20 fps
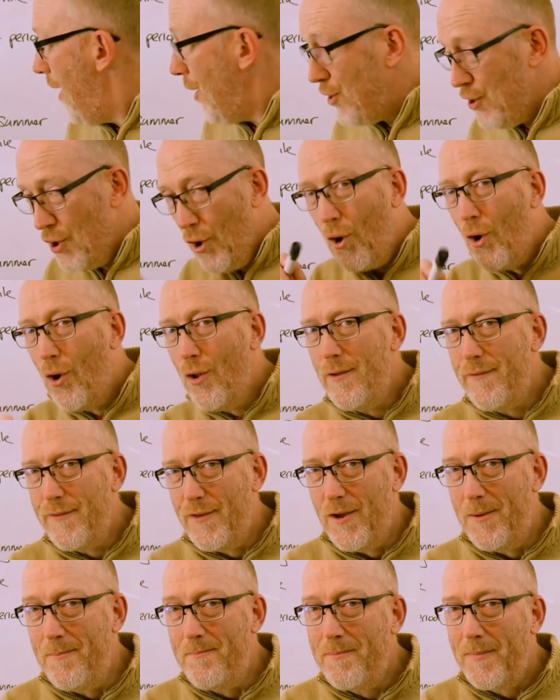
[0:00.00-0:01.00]
Not all of
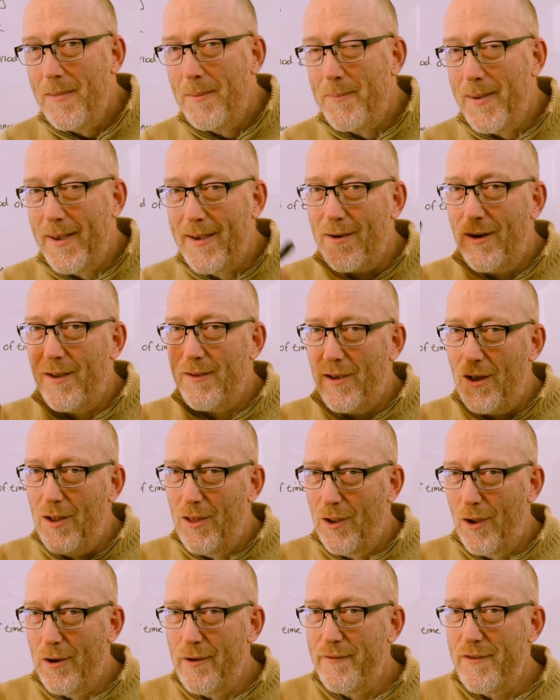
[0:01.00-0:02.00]
them, because a
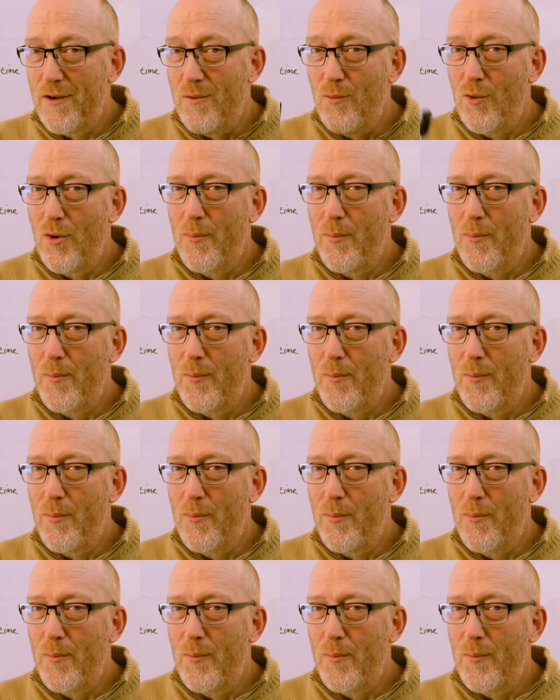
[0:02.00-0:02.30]
lot of them